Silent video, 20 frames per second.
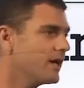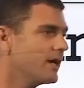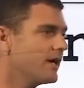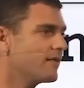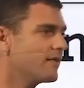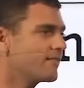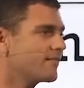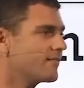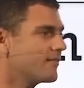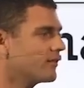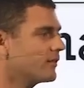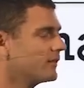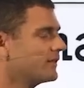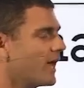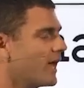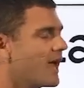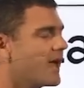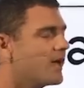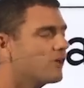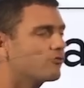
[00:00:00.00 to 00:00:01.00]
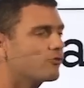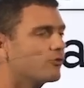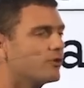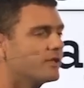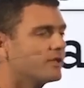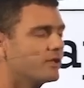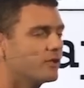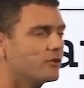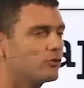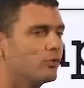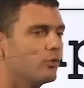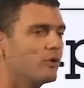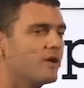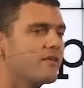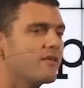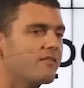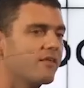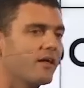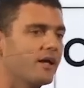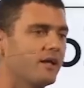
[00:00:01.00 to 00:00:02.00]
is the hatred to
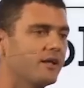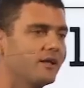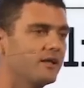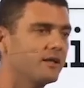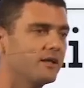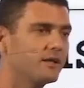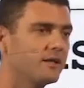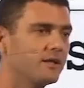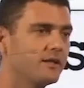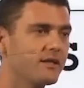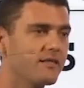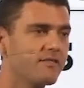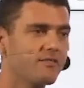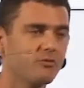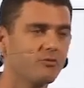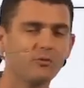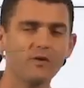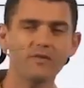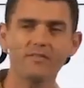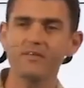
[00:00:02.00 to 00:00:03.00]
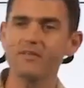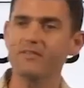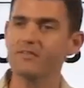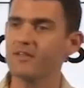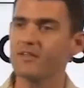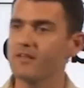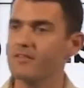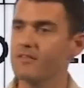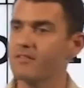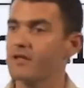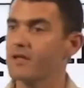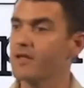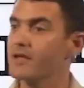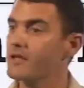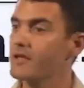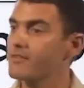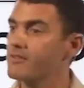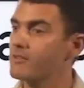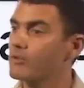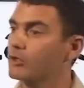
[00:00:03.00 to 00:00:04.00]
Israel. This resistance,
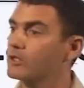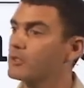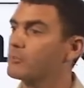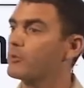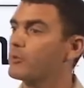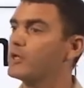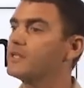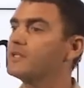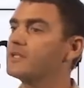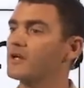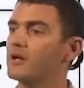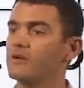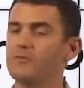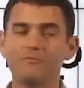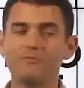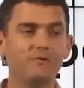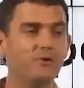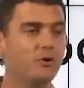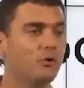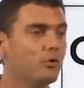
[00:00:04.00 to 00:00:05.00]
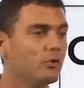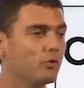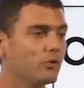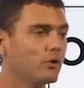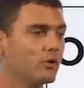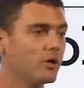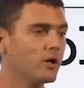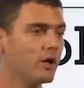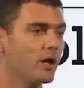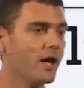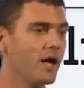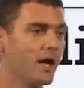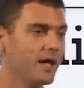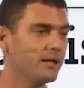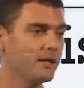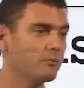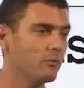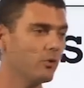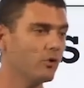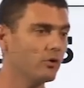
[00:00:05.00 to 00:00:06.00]
it's not a political view
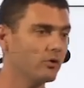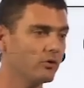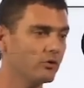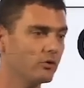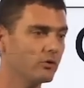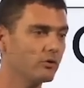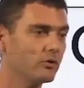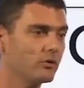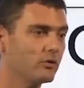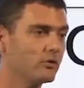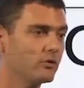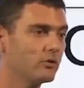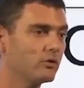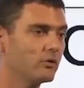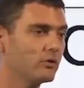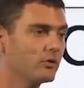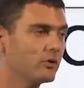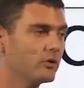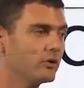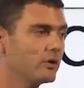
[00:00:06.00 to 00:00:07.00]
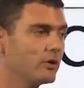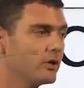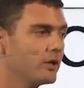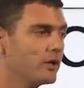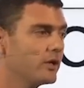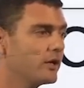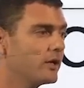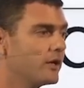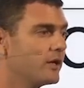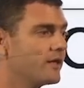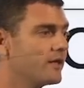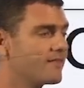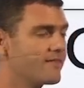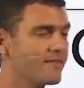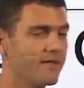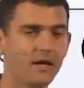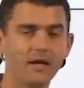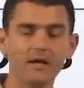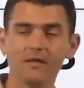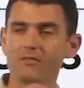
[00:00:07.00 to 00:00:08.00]
anymore. It's
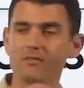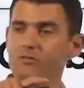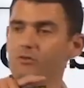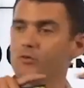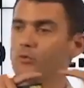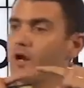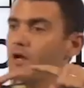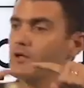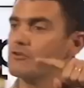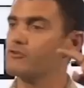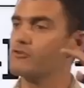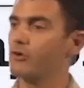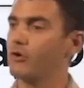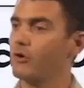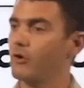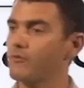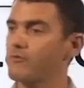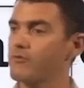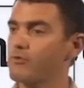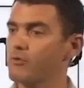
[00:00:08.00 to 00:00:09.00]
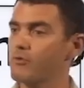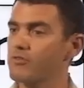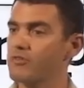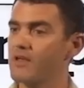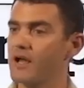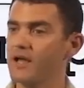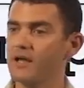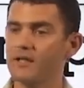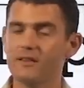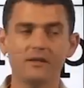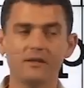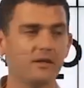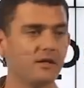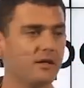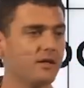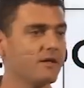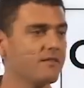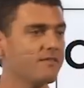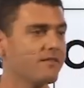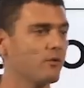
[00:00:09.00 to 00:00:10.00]
a structure of society.
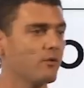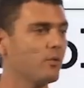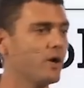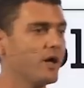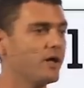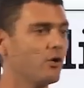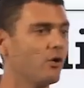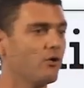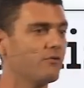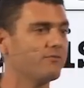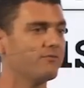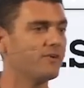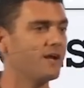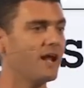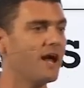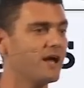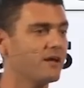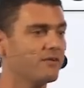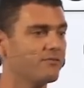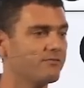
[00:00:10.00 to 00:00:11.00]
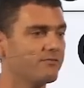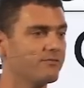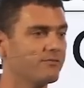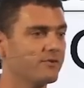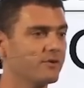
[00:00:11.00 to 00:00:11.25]
It's a way of life.